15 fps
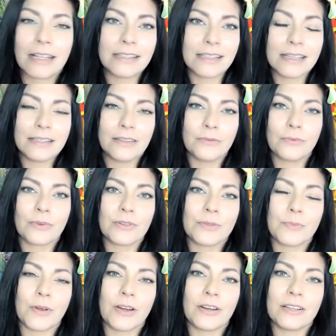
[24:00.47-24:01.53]
That's like the worst
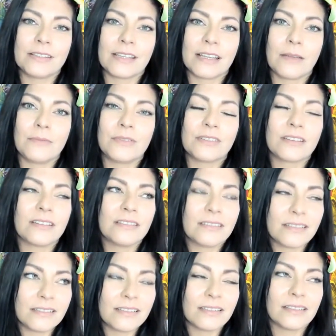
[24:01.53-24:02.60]
part. It's like I'm just
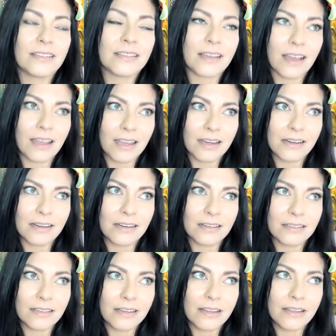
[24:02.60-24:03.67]
consistently tired.
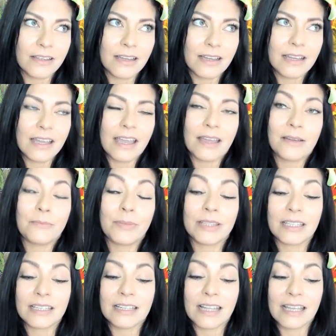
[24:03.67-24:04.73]
But
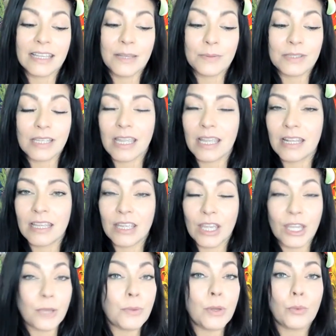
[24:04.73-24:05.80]
then I keep saying
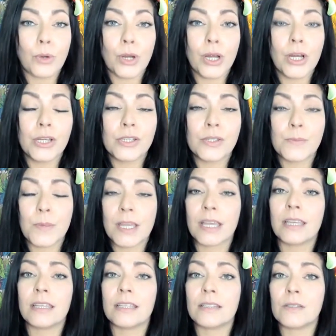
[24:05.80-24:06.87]
it could be worse,
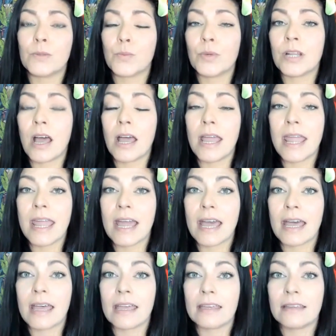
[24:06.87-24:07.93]
because when I
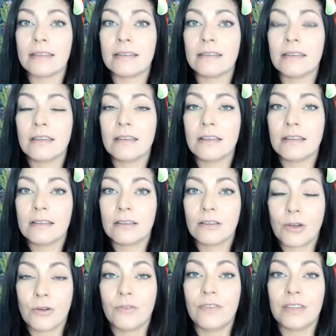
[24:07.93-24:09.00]
had
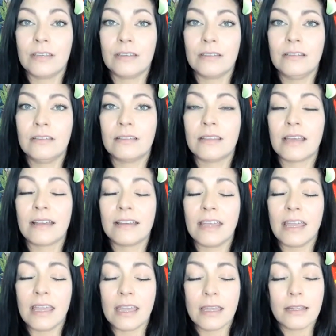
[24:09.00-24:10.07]
COVID, that
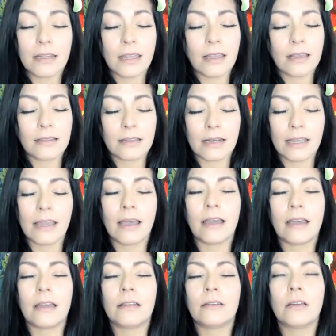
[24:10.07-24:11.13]
headache that I
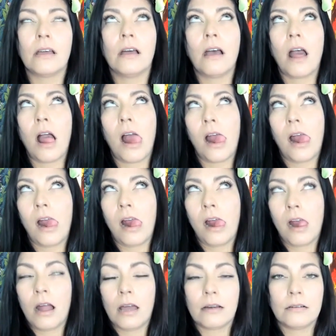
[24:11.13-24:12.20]
had,
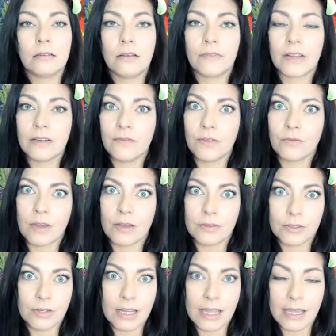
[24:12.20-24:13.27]
I don't know if any of you out
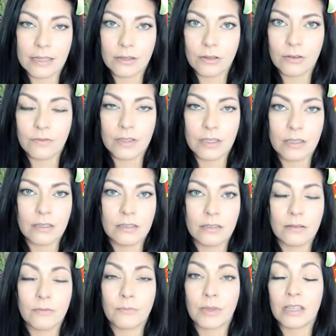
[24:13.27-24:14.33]
there had COVID,
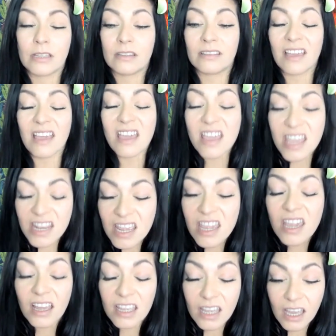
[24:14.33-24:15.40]
but the
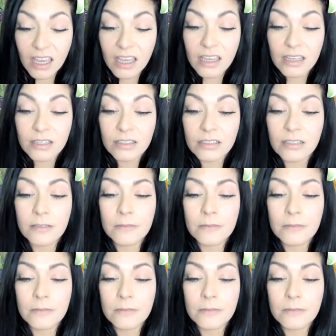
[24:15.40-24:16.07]
headache I had,